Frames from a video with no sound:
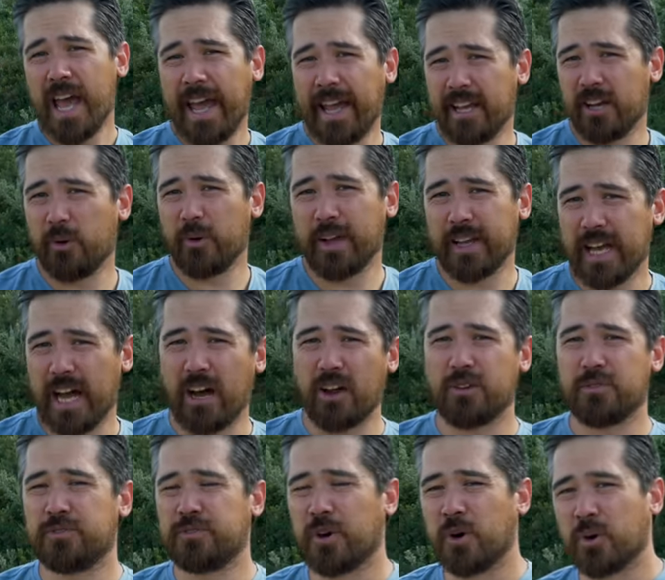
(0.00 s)
and going out
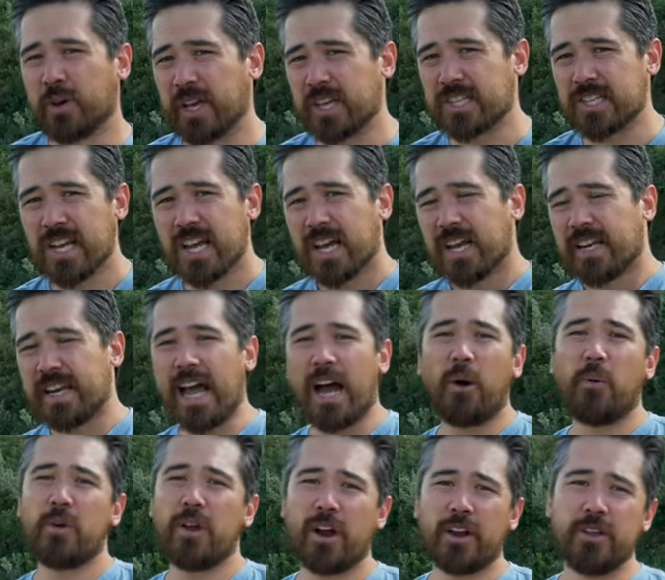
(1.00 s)
of focus.
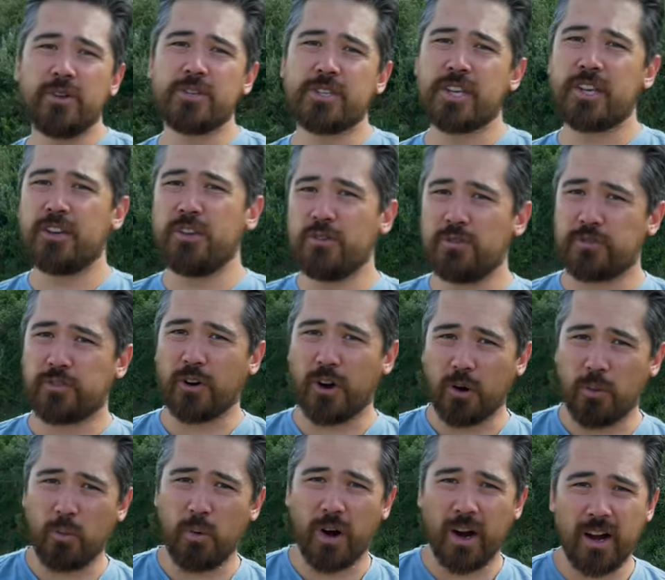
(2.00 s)
Now we are using new
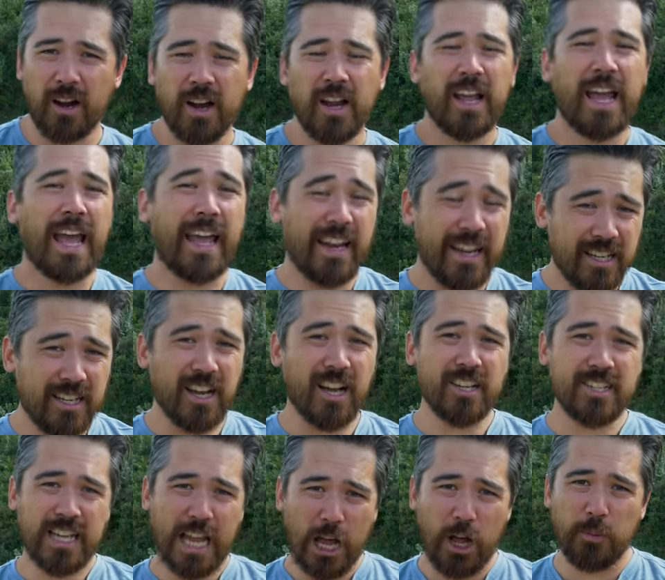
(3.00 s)
firmware and it
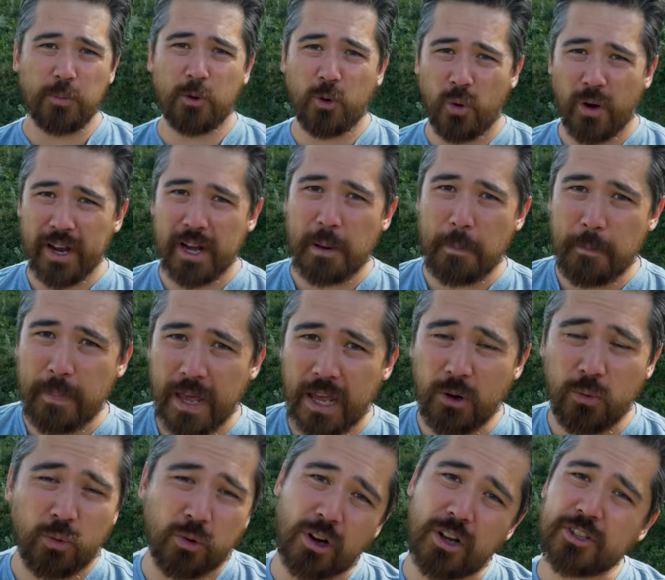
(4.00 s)
does help quite a
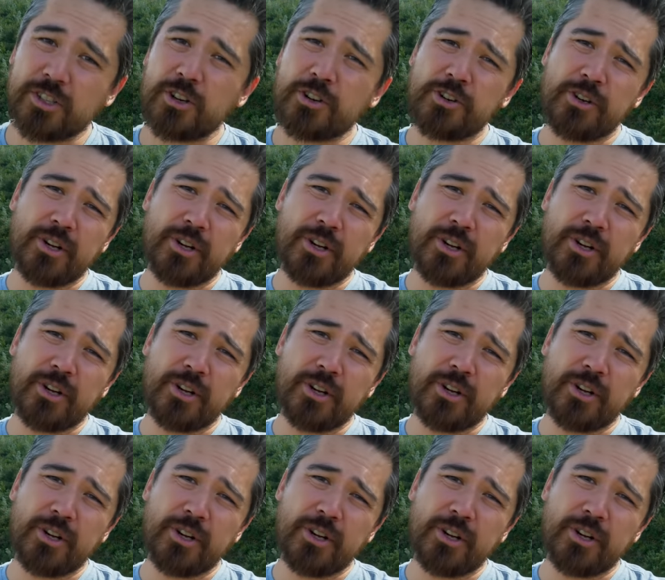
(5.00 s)
bit. We're also